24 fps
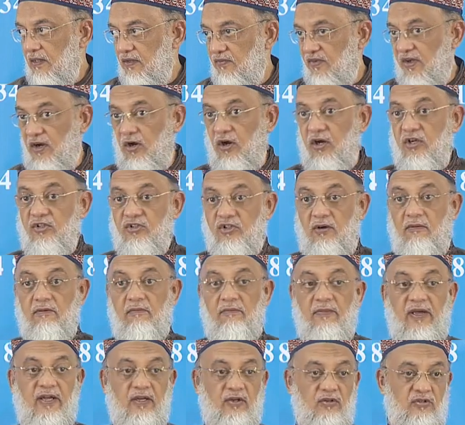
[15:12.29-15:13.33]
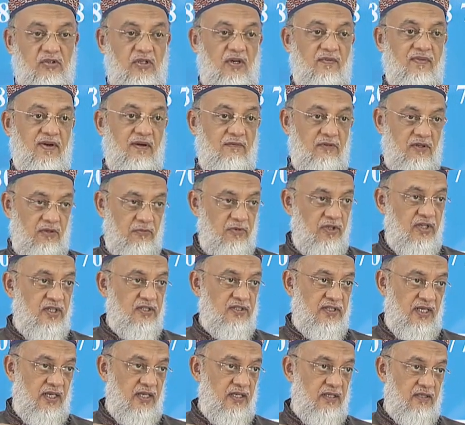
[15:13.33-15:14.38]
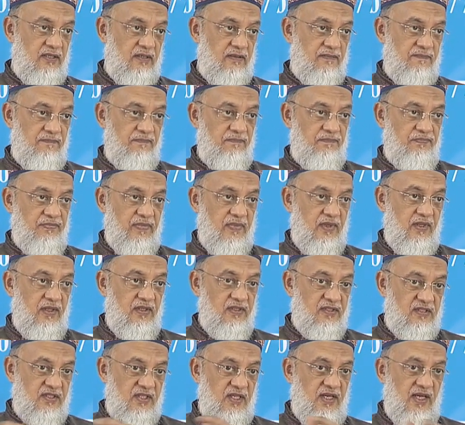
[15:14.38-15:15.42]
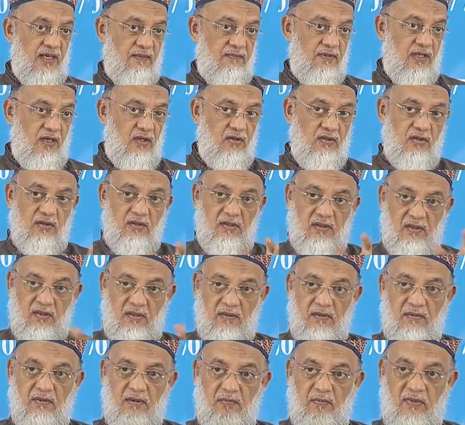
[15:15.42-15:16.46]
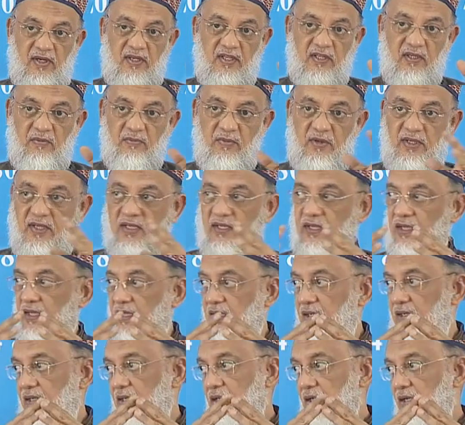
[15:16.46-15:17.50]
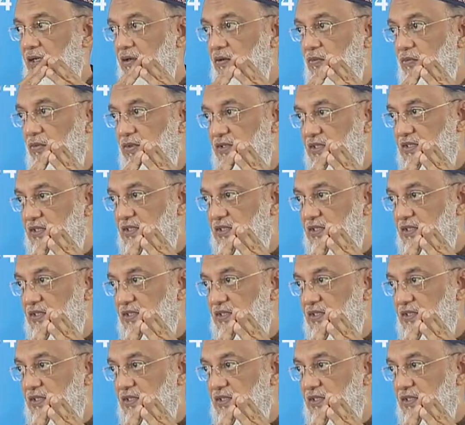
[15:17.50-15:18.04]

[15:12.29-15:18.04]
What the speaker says: If I got a job in Microsoft, I would have been a janitor. Instead, I'm now a multi-billionaire with